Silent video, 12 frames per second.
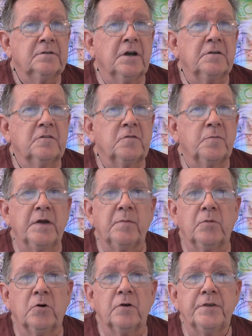Don't
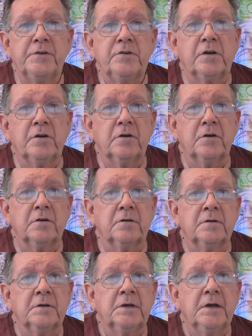spend more than you can
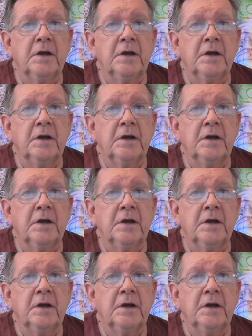earn,